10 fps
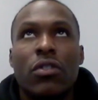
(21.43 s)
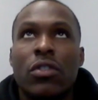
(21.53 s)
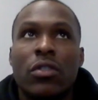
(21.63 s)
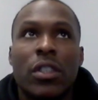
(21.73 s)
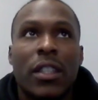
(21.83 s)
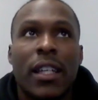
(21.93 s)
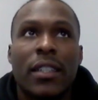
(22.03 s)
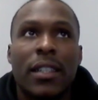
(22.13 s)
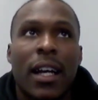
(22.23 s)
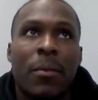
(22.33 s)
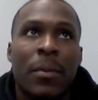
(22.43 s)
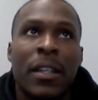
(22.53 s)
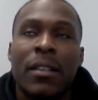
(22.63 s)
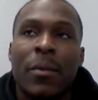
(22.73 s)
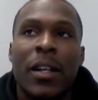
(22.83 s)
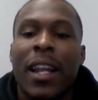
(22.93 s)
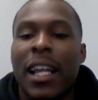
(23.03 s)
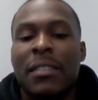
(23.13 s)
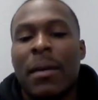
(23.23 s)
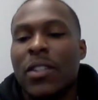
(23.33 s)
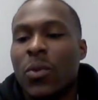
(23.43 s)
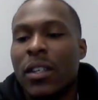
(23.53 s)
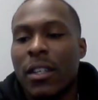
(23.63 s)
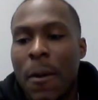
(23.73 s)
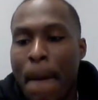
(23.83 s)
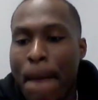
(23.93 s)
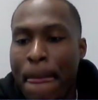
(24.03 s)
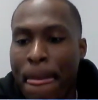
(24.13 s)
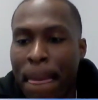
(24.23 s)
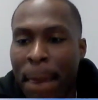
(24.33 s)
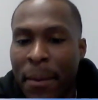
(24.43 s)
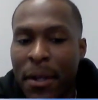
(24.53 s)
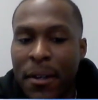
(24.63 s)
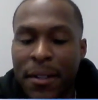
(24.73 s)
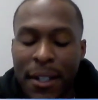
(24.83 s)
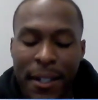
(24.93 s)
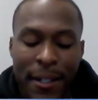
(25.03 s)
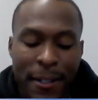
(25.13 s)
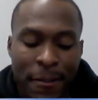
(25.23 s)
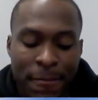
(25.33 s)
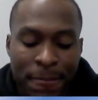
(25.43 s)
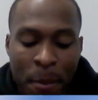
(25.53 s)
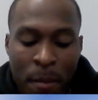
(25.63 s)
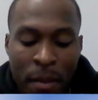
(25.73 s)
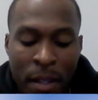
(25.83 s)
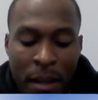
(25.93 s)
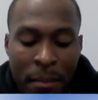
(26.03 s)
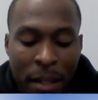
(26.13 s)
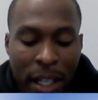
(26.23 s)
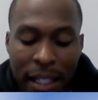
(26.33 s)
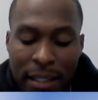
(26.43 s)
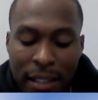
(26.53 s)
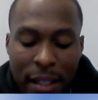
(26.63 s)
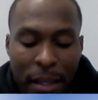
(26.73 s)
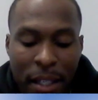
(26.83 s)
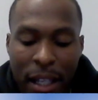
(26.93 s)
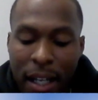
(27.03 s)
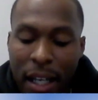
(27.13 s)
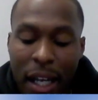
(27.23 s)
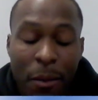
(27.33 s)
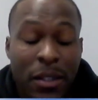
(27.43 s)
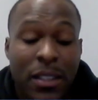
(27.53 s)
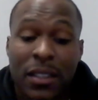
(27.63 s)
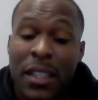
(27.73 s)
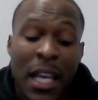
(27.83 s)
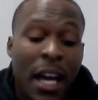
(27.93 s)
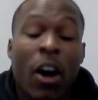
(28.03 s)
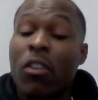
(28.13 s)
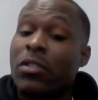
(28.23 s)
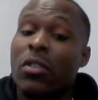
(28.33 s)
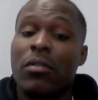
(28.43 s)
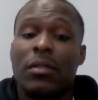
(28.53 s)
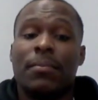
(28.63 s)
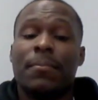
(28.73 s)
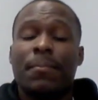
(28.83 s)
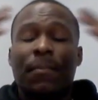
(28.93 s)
huge, huge connection. Like we, we are like that's my twin. You gotcha. know. Uh, but like I said, man, like I, I, was. Oh, so